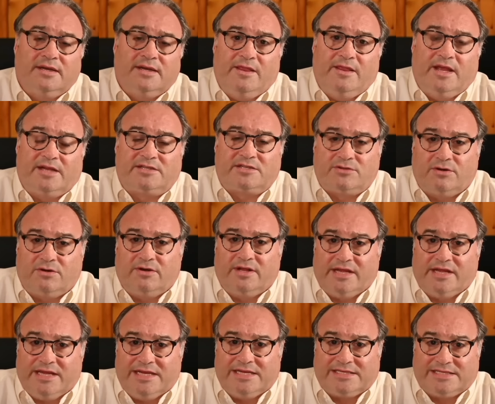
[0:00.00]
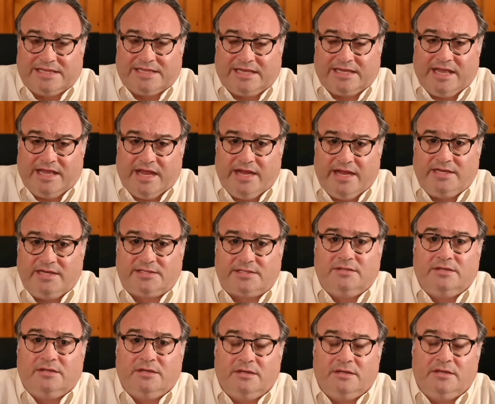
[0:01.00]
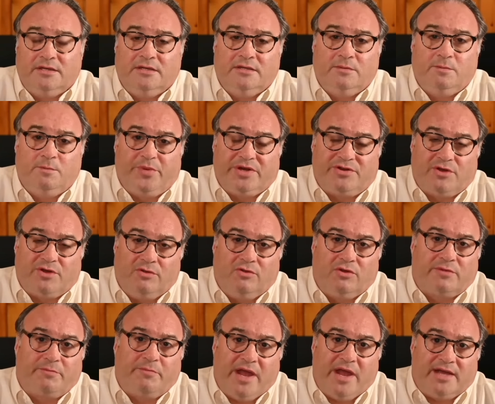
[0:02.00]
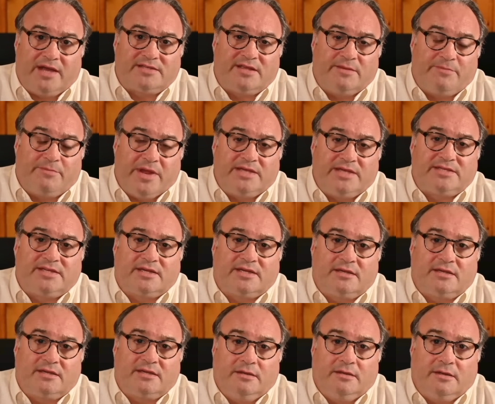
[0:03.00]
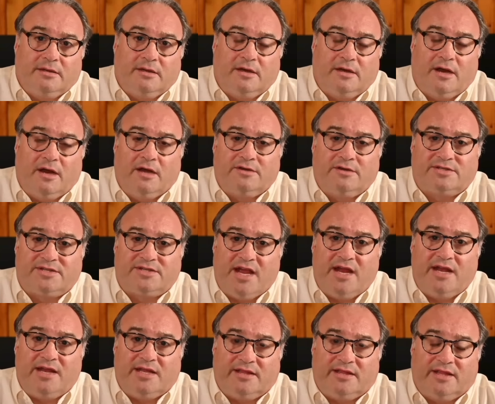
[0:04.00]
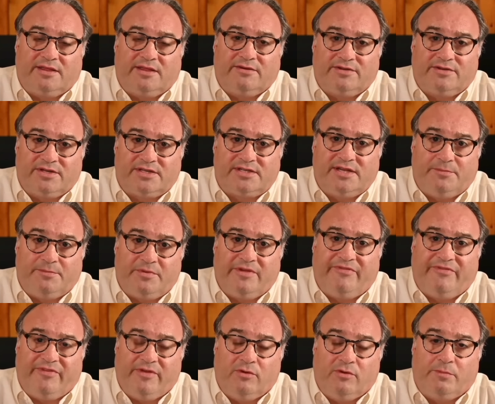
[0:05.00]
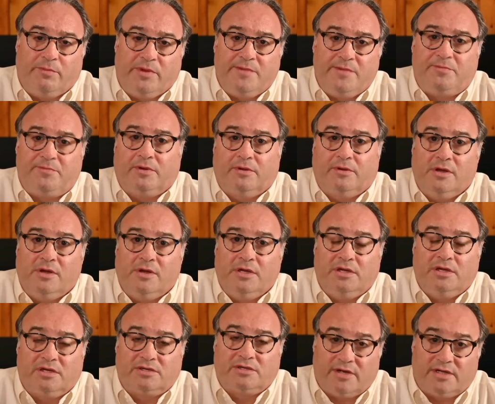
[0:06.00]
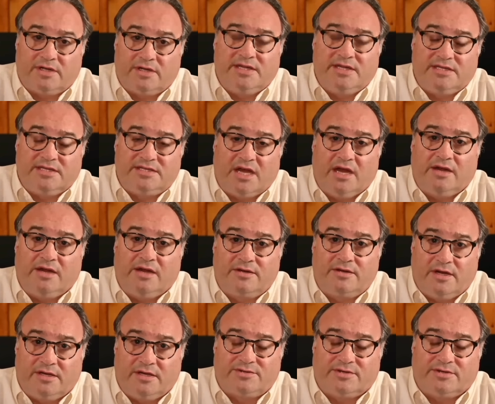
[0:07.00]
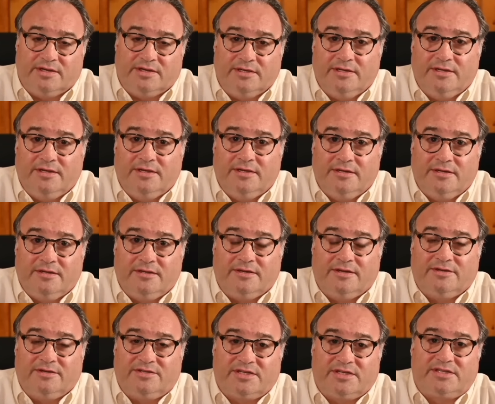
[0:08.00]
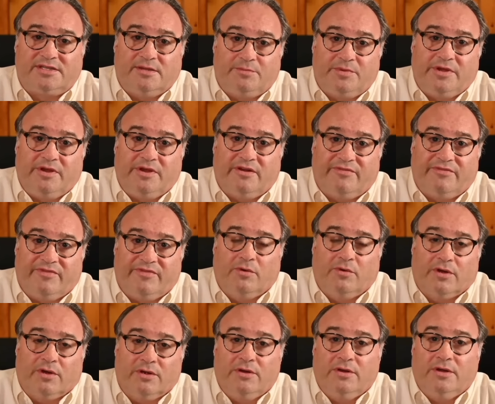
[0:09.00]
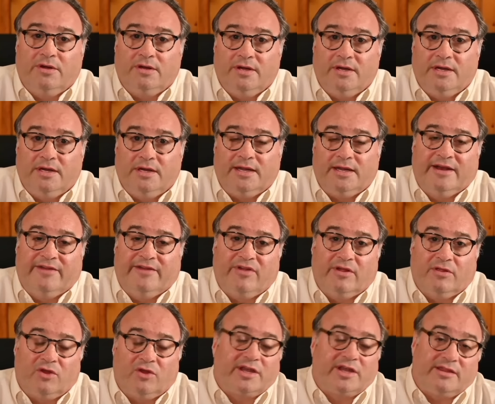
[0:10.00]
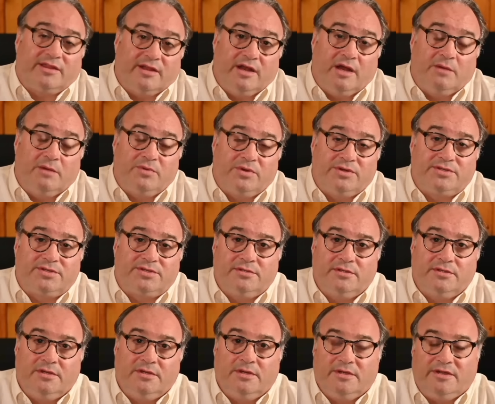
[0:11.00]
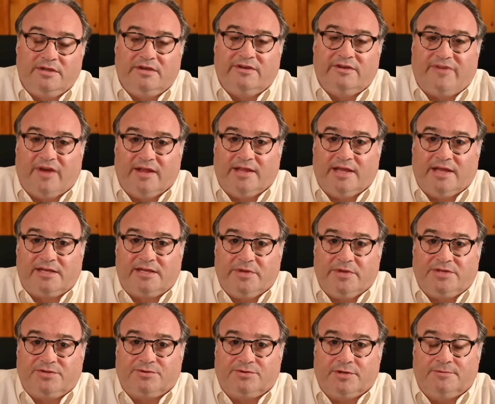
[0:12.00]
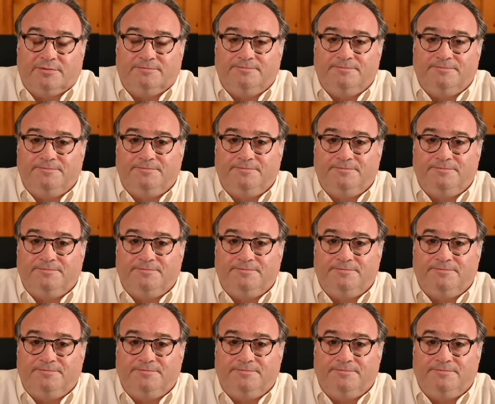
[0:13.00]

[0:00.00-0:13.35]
and that certainly is the case. But don't look past the basic understanding that there are just simply fewer people across the entire country. There just simply are fewer. And if you look at the numbers, you'll find that to be true.